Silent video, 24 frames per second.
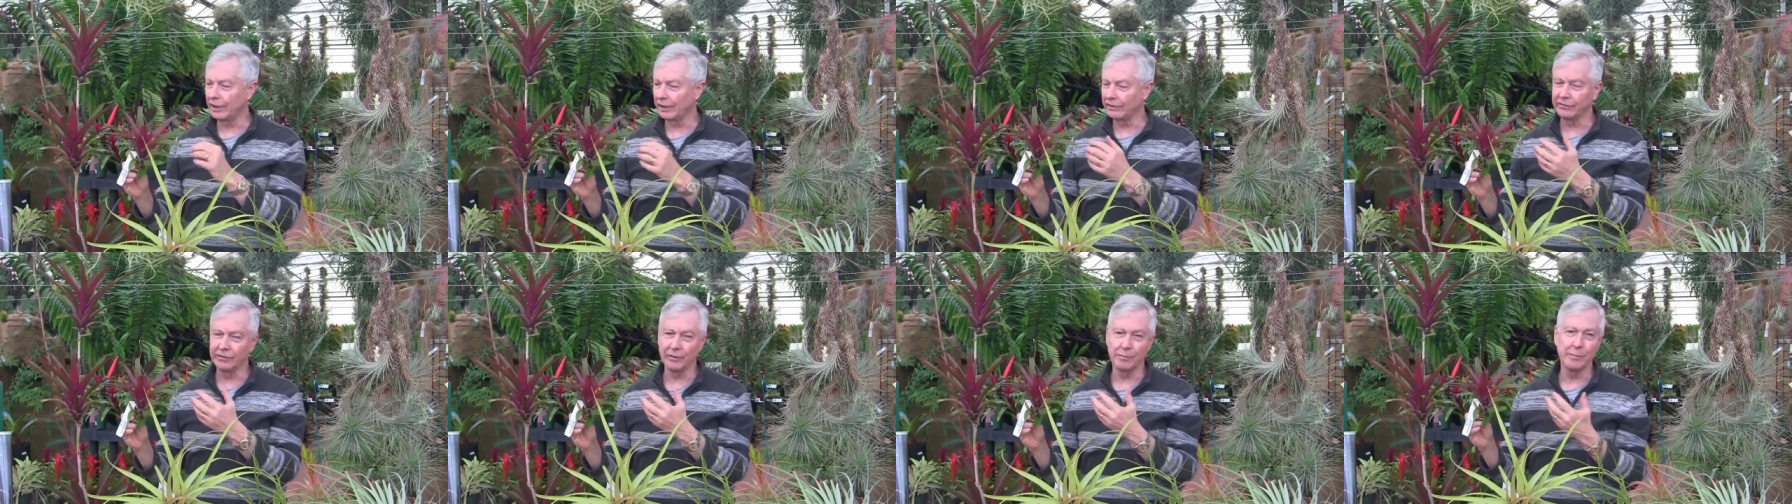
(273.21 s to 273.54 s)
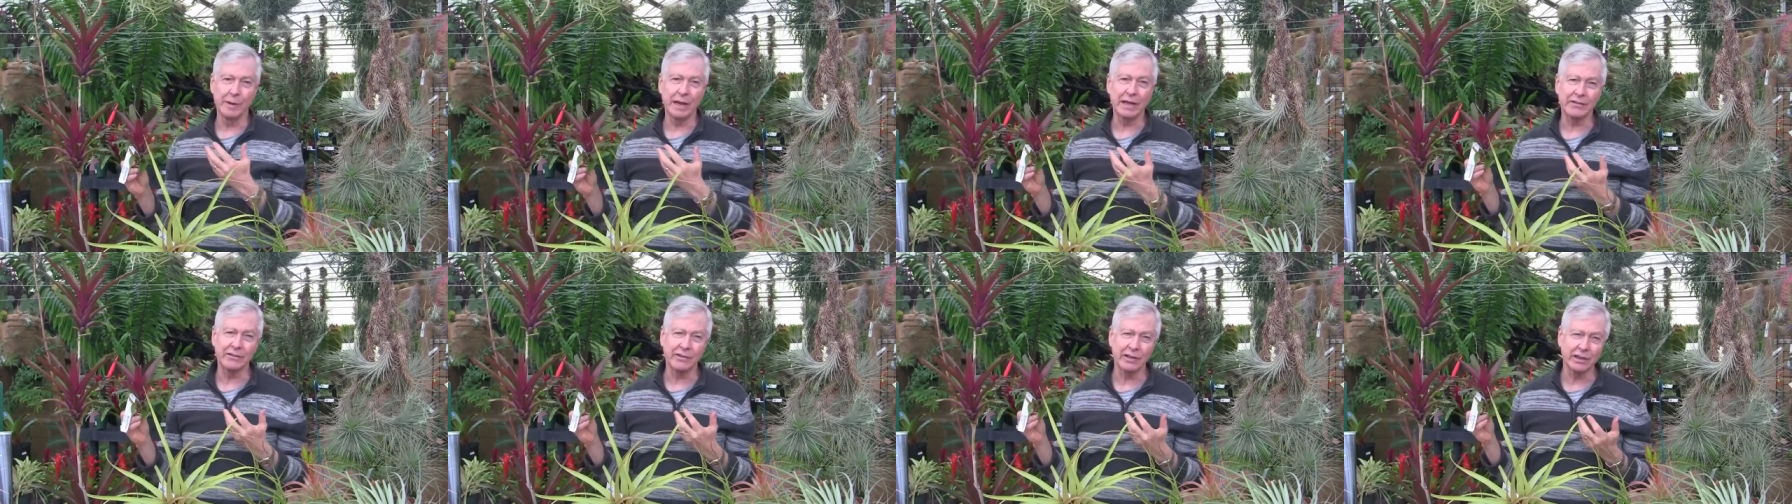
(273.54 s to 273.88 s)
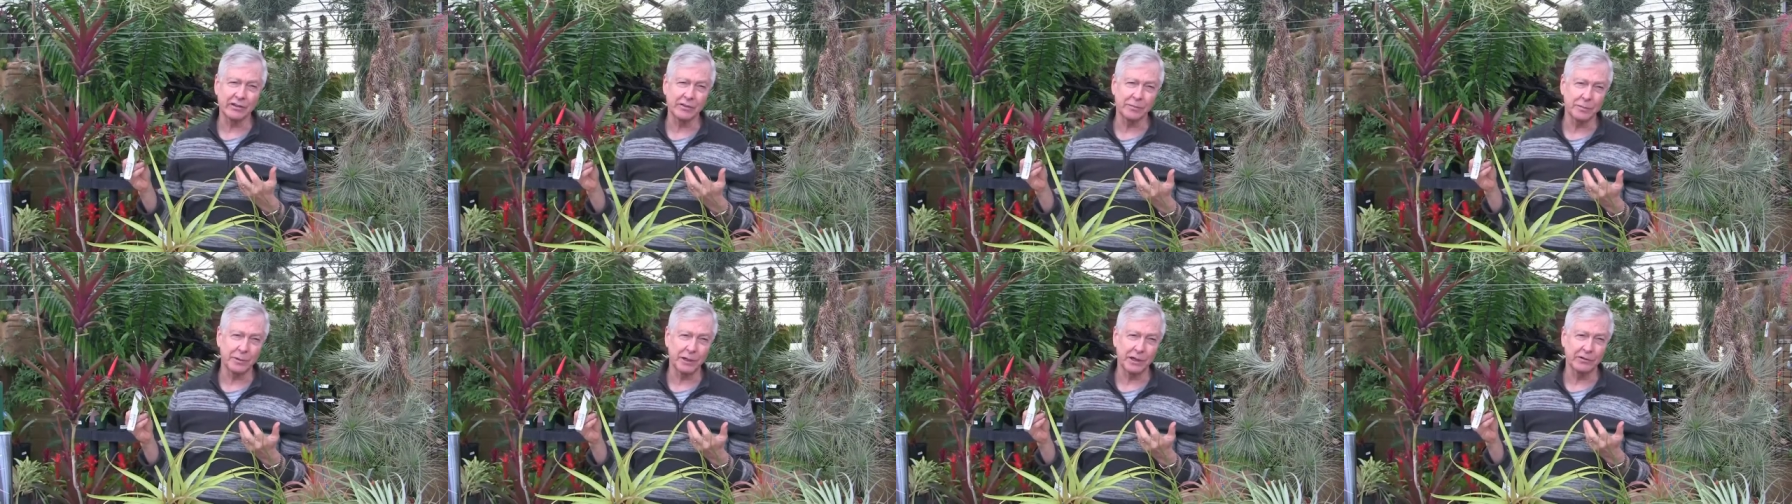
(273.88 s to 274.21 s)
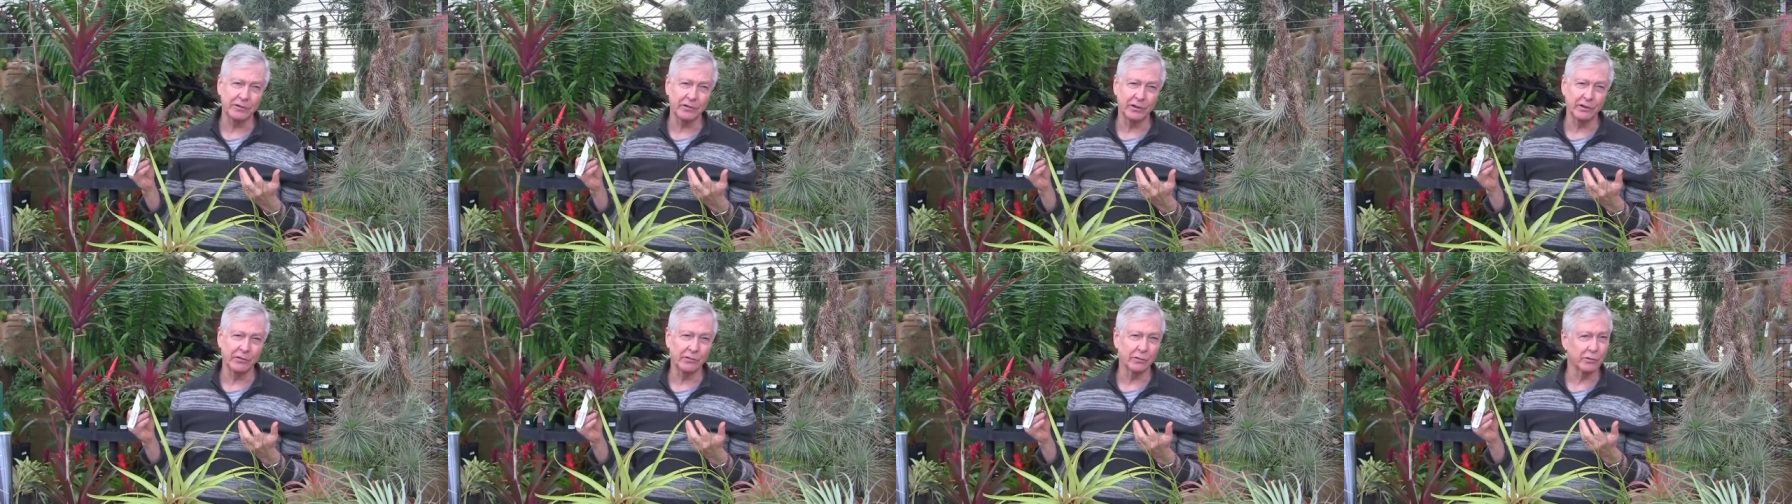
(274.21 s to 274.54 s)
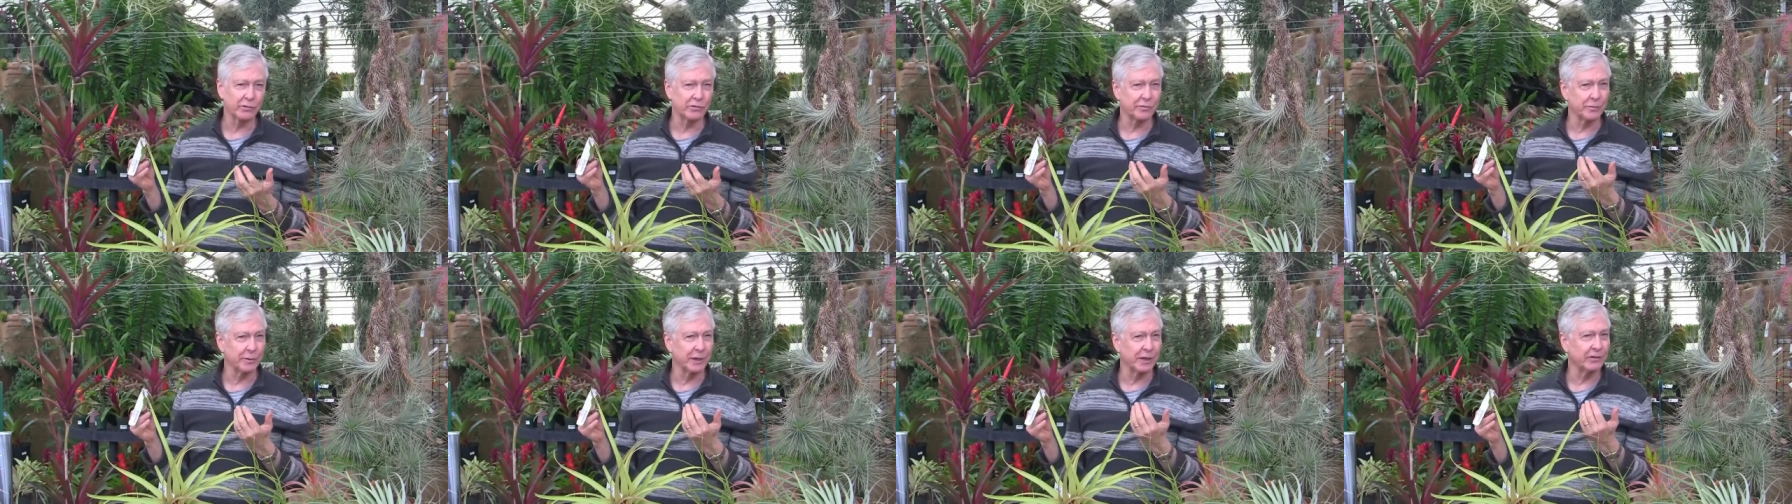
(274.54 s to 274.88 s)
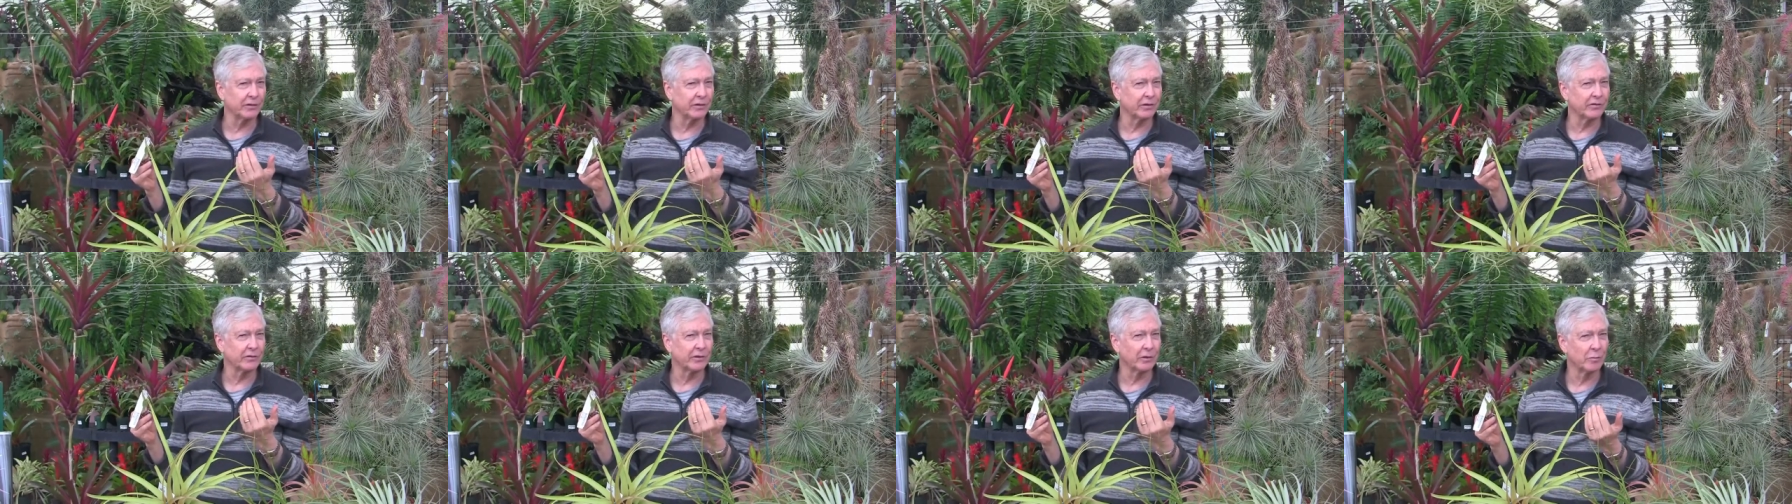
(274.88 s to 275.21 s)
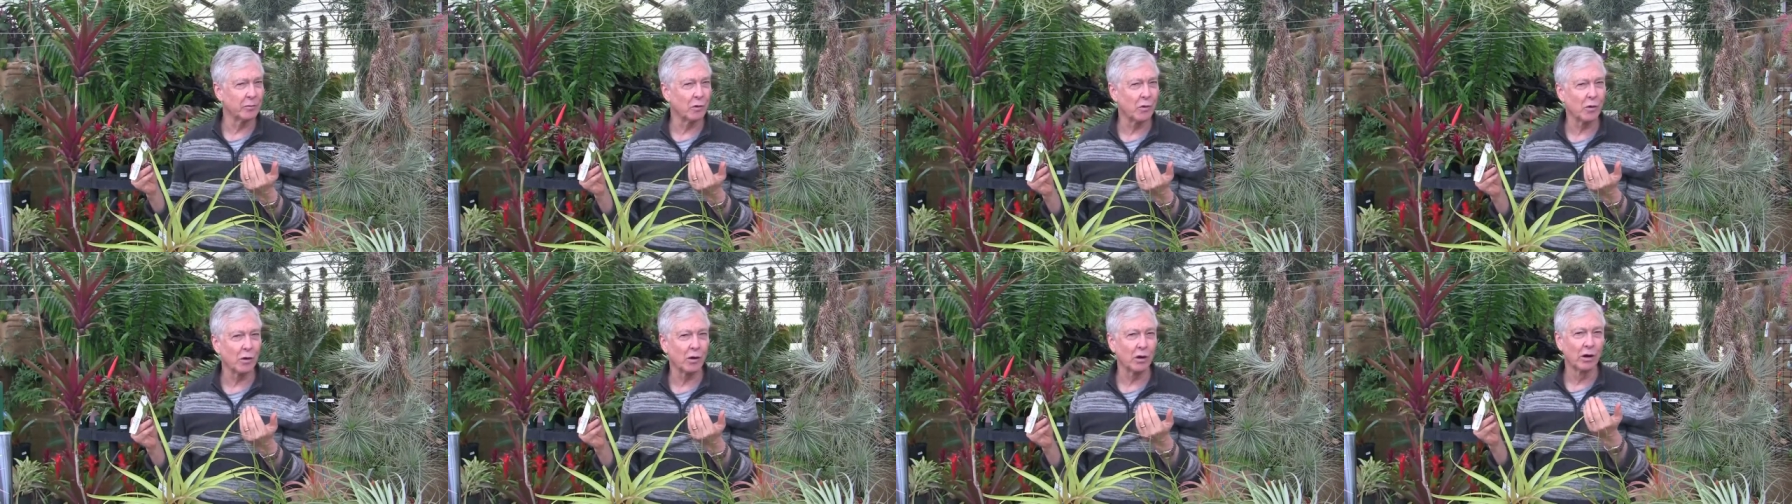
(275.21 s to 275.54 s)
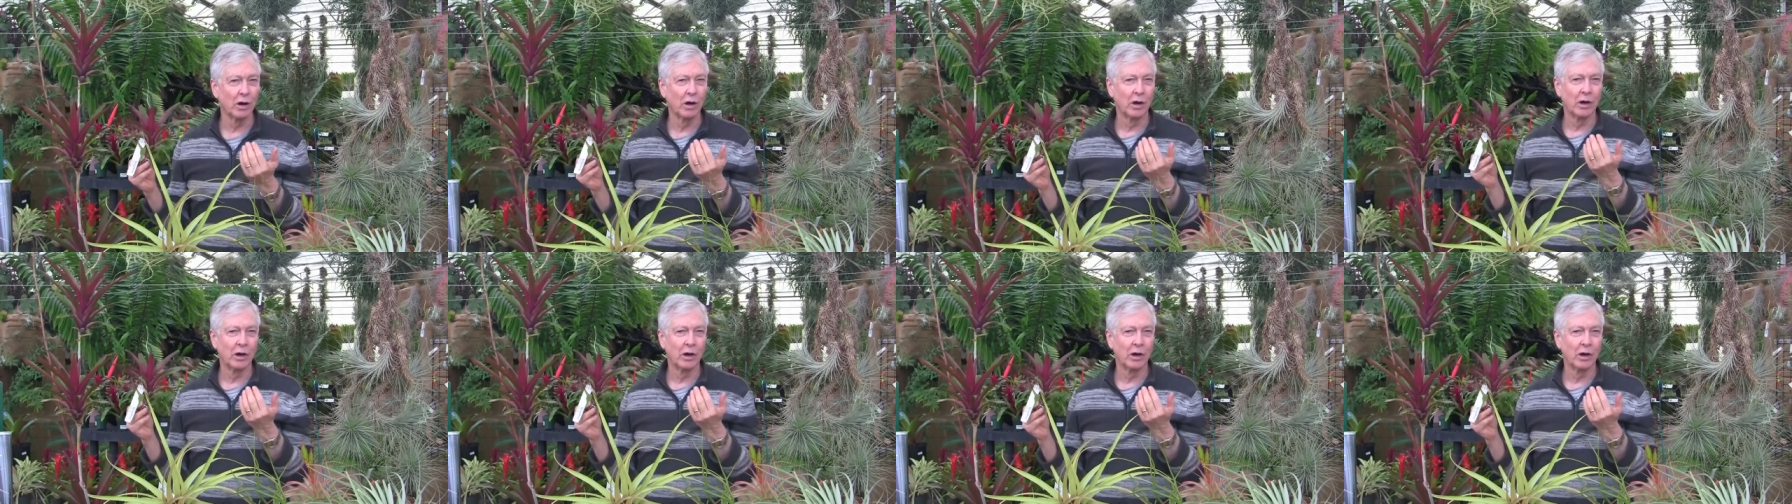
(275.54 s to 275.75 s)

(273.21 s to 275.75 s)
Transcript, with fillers: It's a mesic species, which means it's a more